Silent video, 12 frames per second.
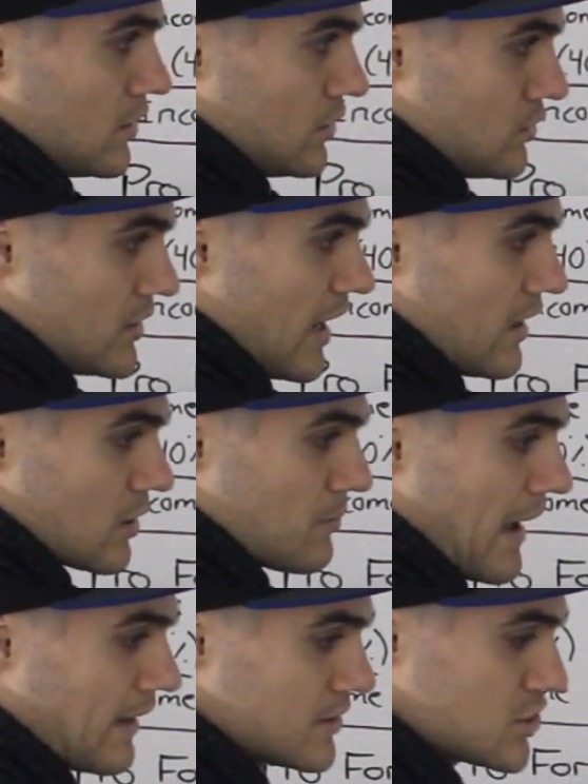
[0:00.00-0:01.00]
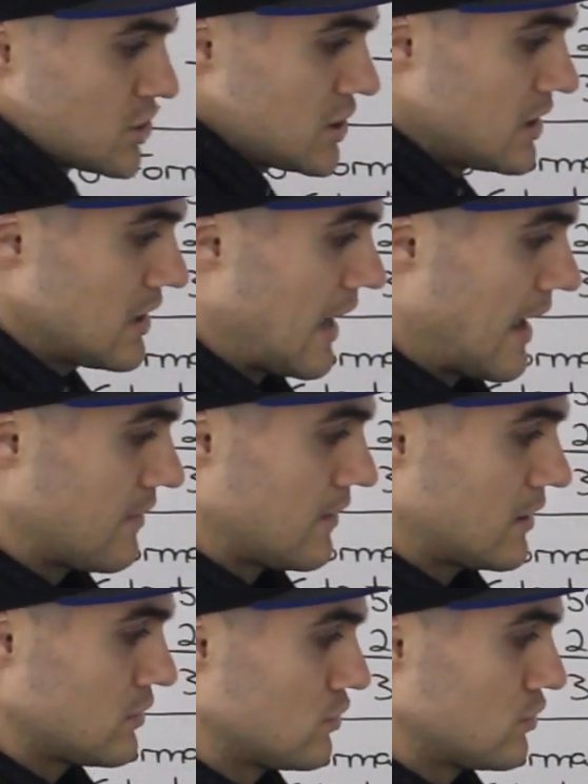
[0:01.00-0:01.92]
You get your balance sheet and then